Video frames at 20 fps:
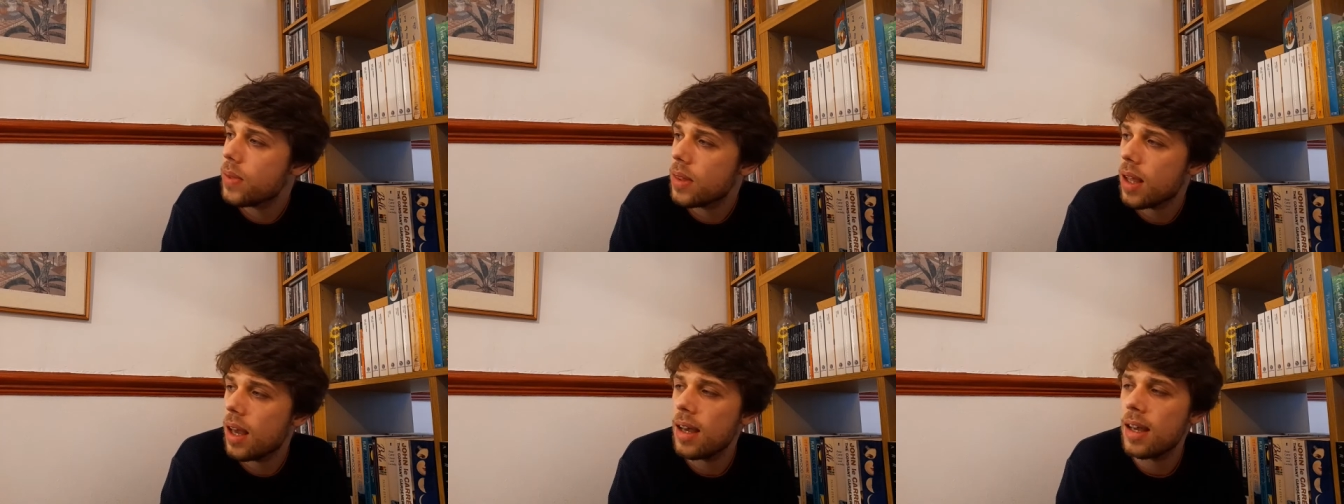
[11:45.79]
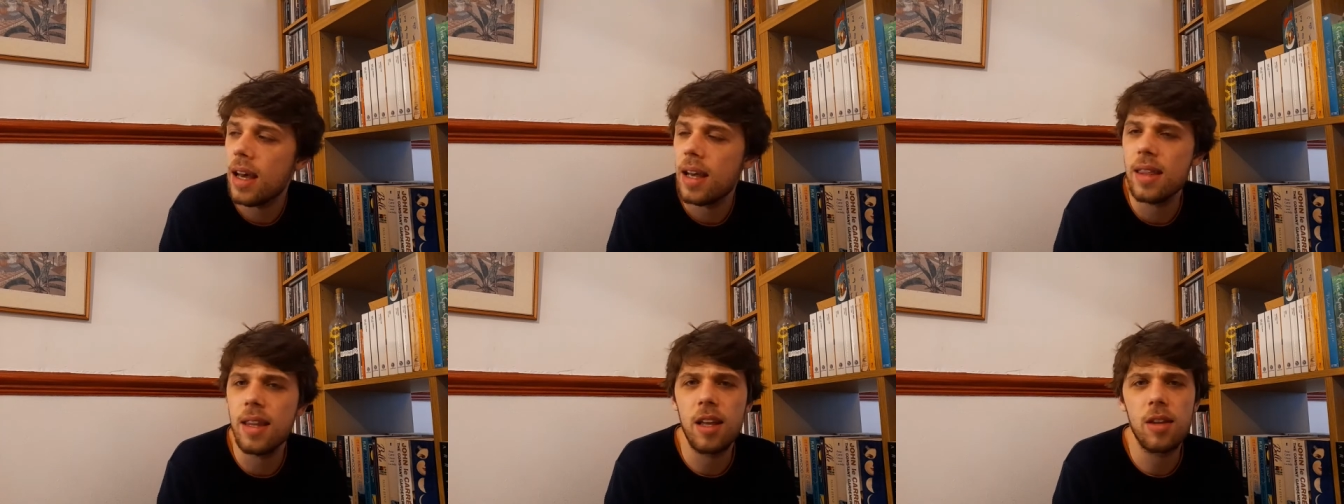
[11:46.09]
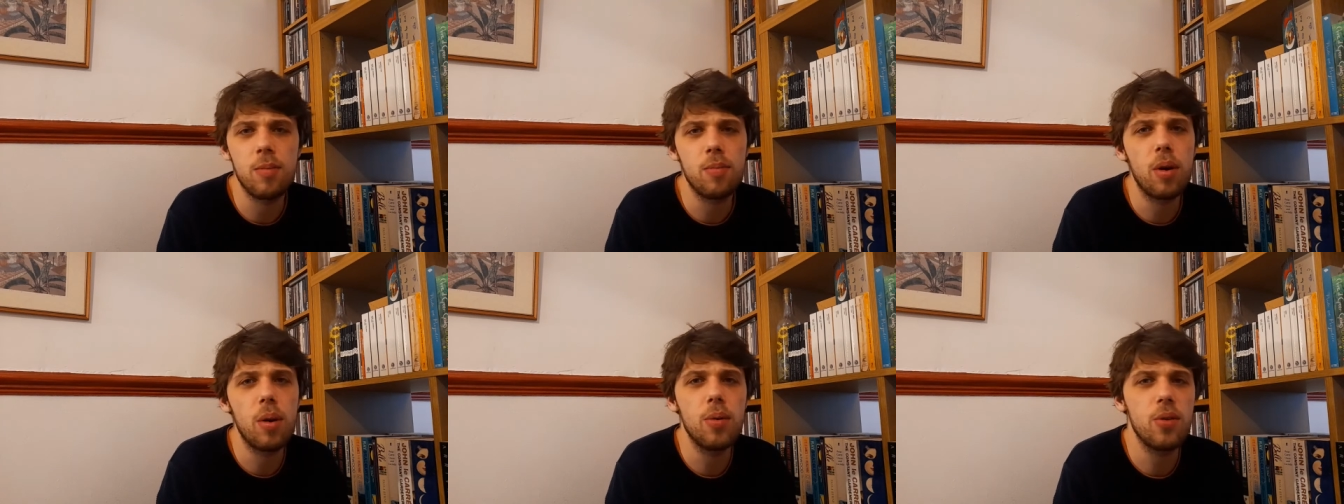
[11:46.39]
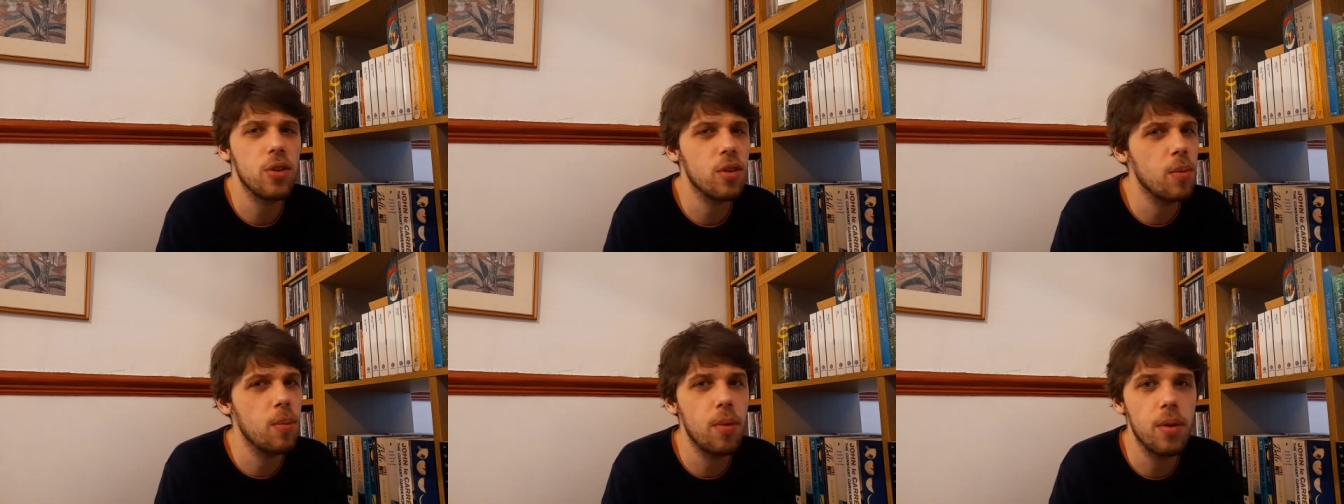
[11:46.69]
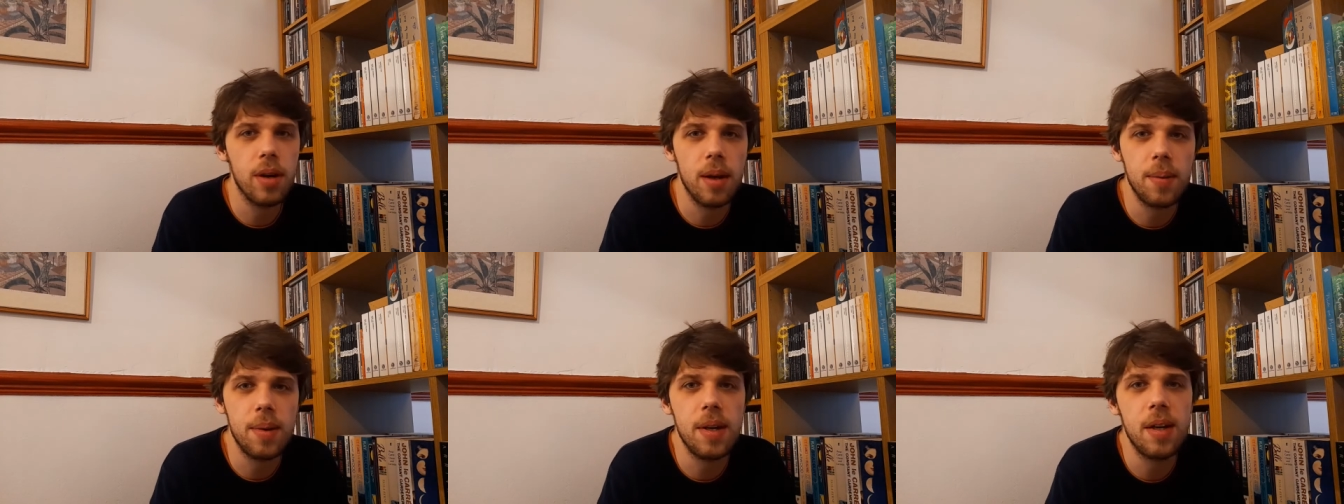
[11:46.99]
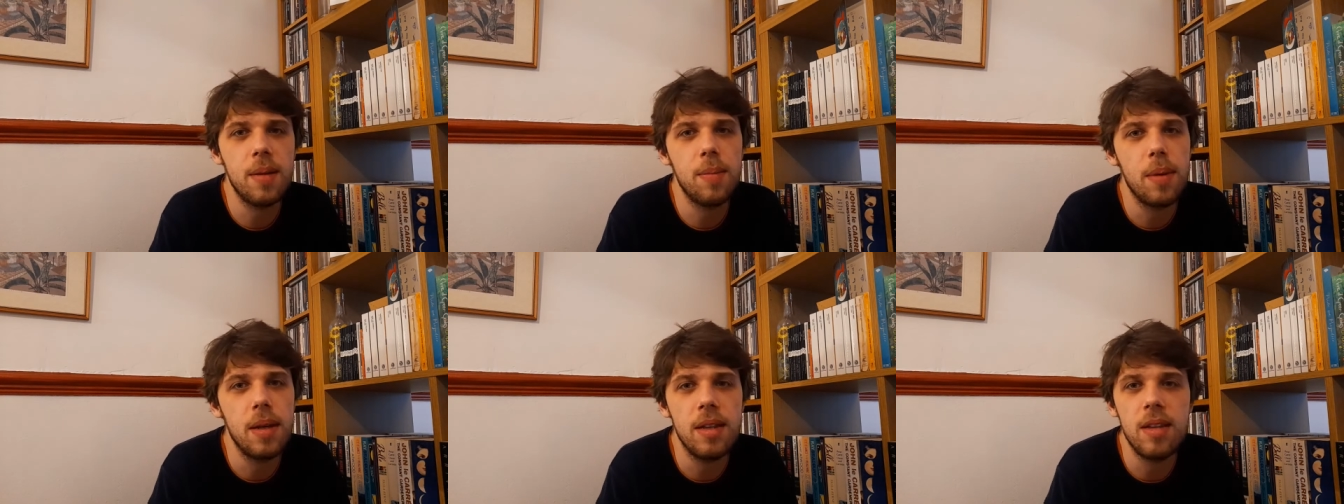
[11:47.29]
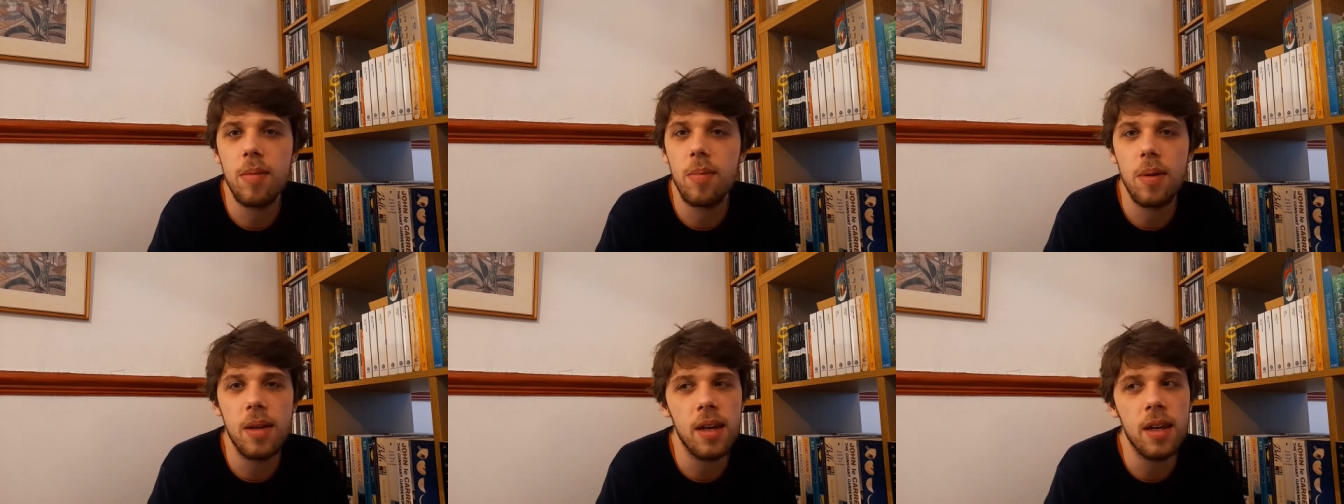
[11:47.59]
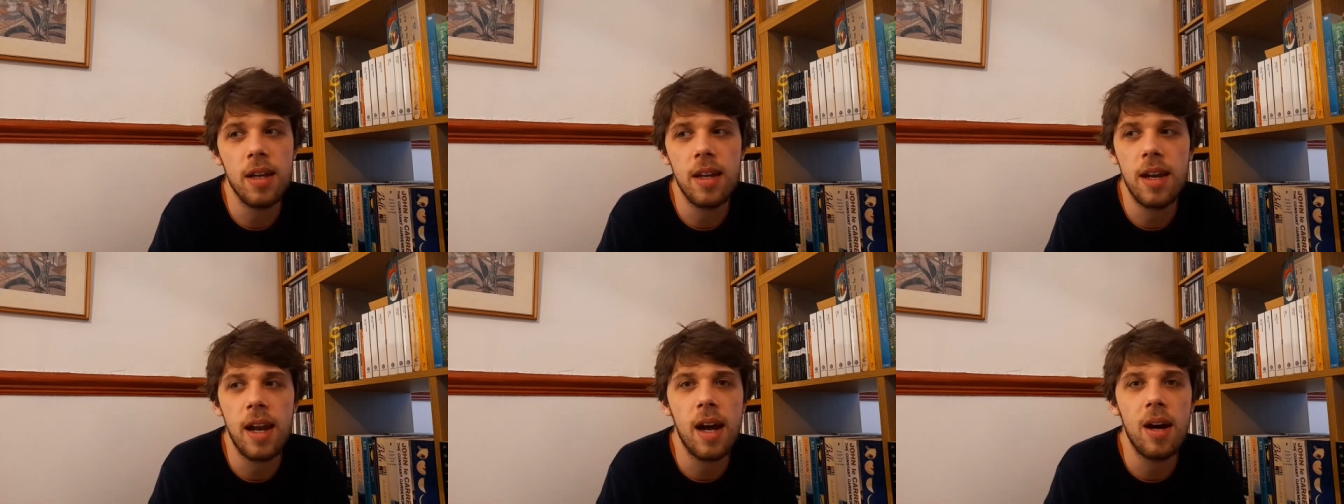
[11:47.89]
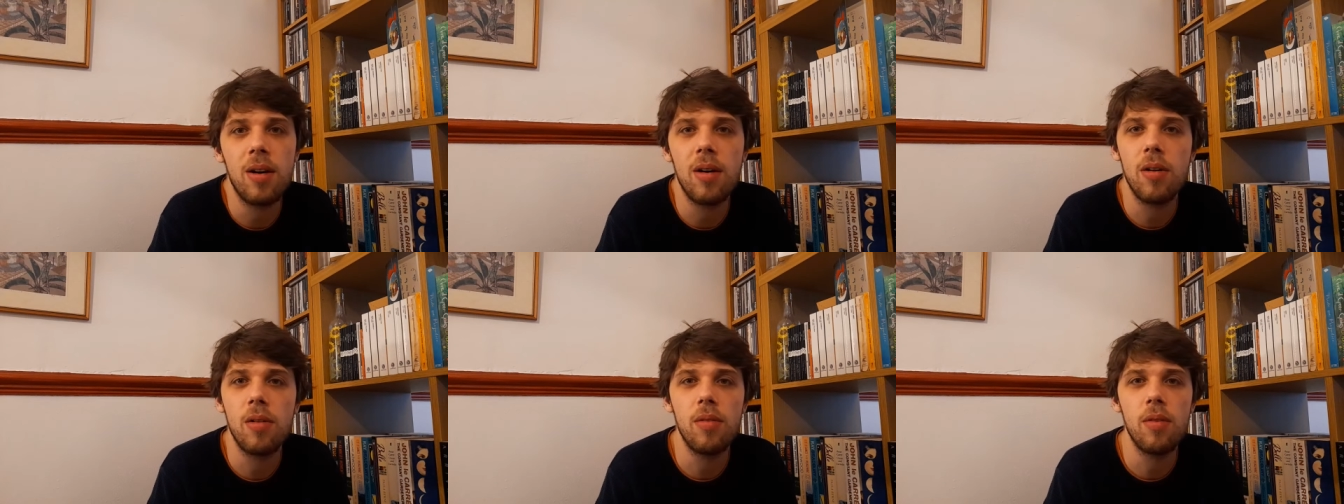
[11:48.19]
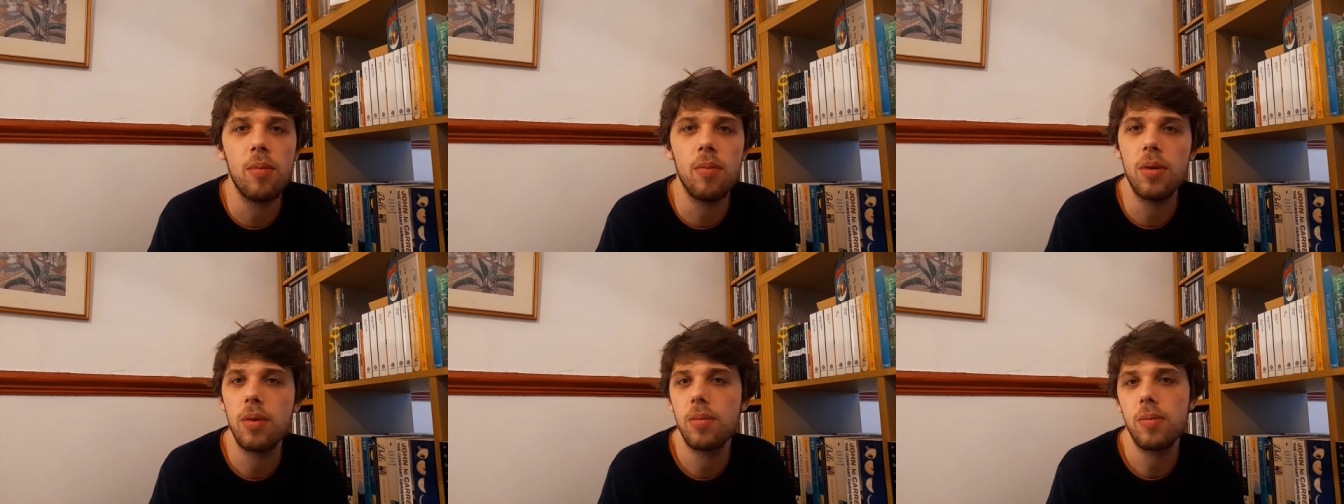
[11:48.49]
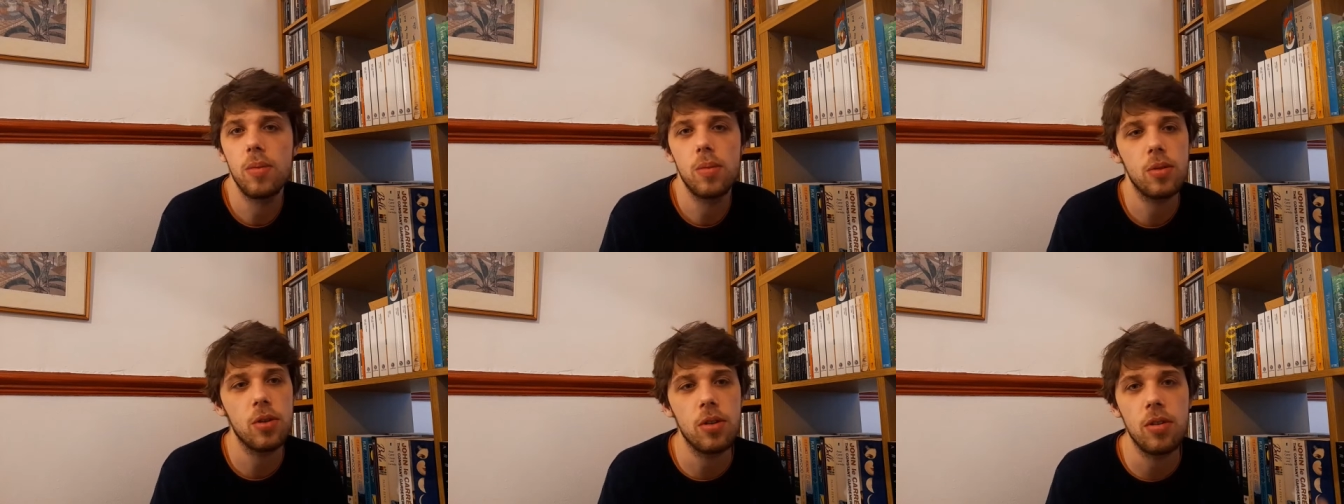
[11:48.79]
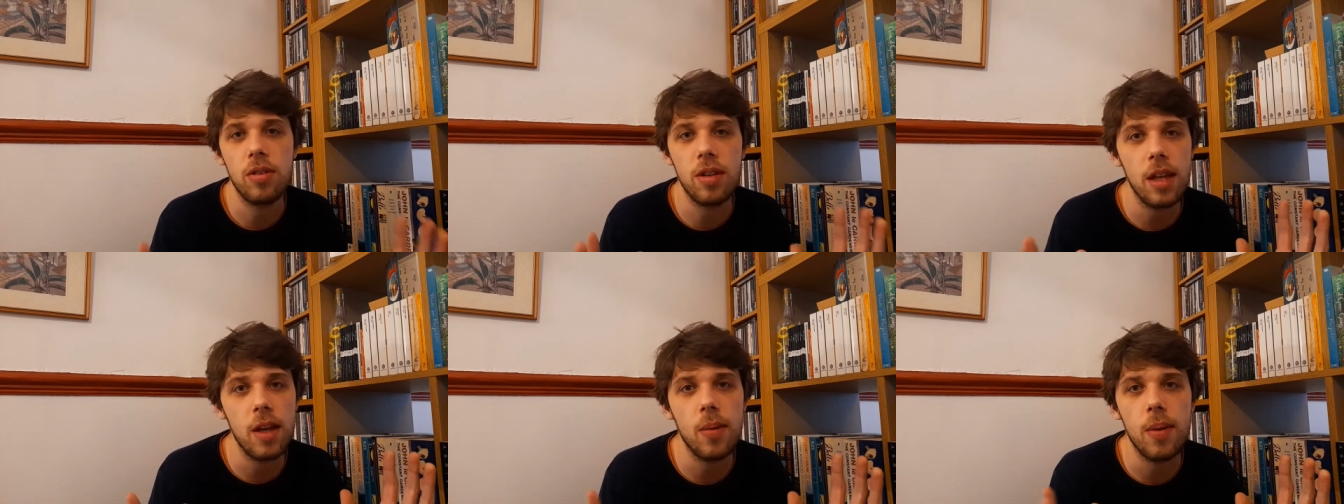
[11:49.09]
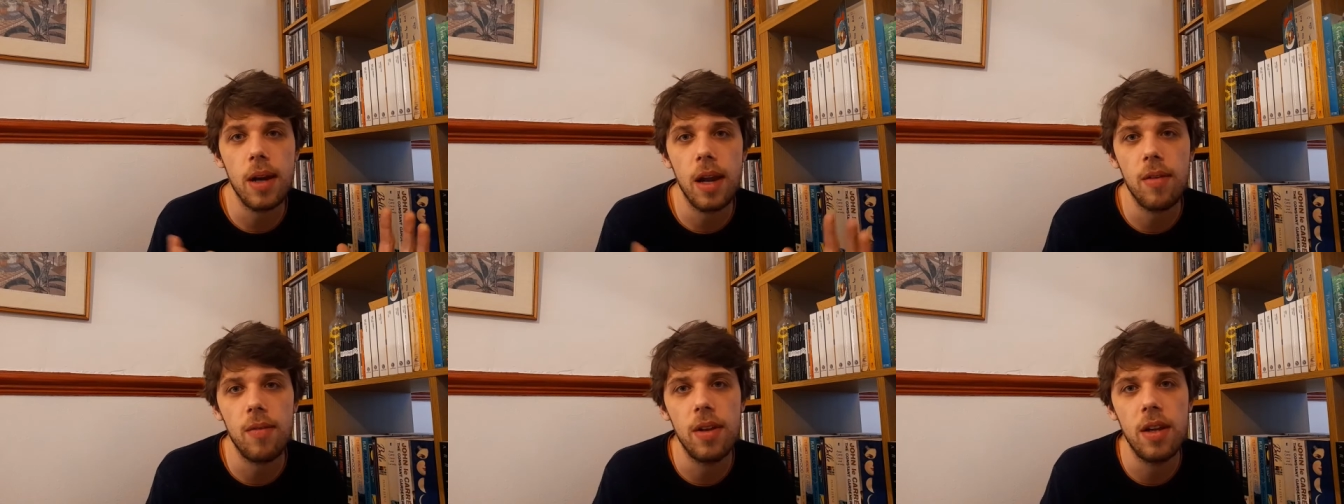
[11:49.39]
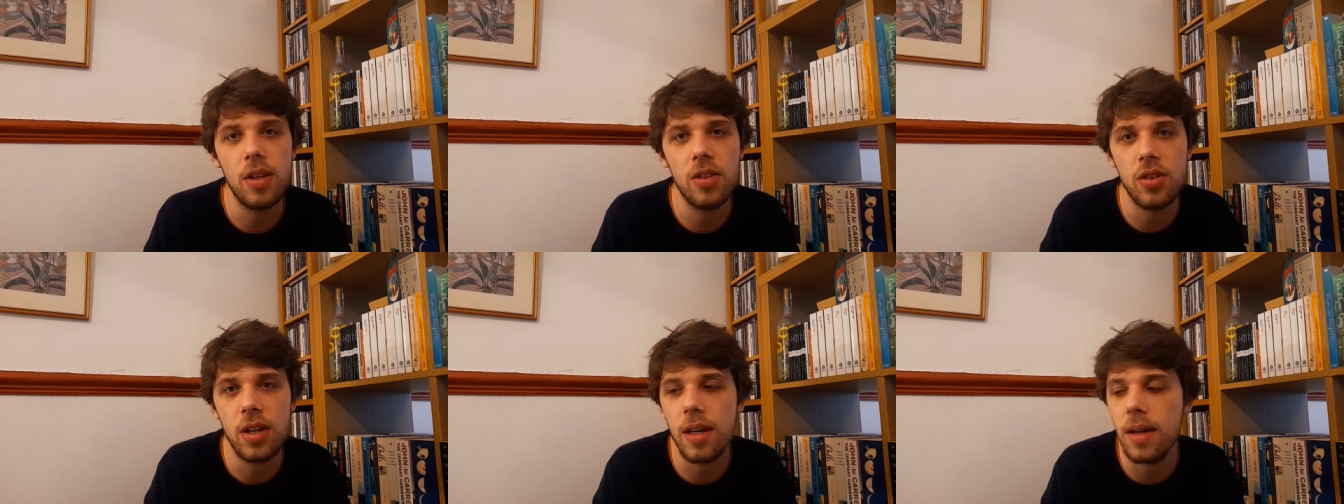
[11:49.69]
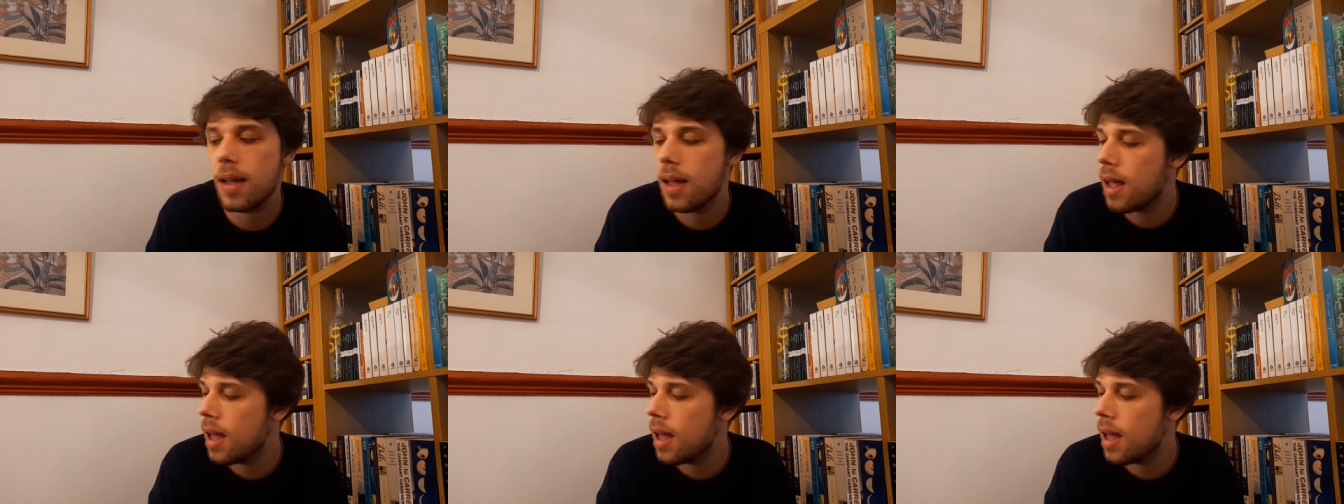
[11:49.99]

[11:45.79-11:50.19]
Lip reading: Again, that's probably just a book I'm going to be dipping in and out of, and we'll just see when I finish it.